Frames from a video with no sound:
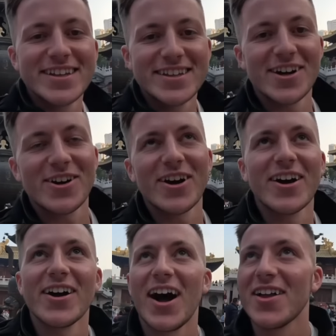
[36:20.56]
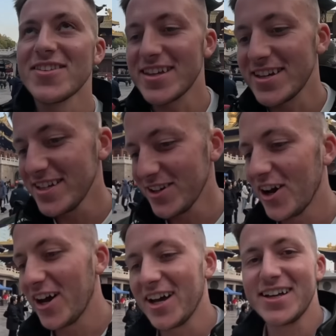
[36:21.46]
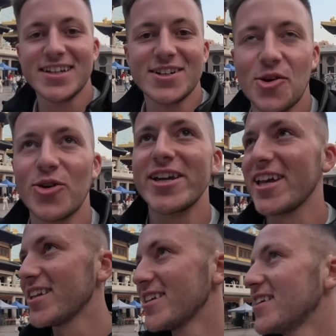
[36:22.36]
The old auntie got her coin in.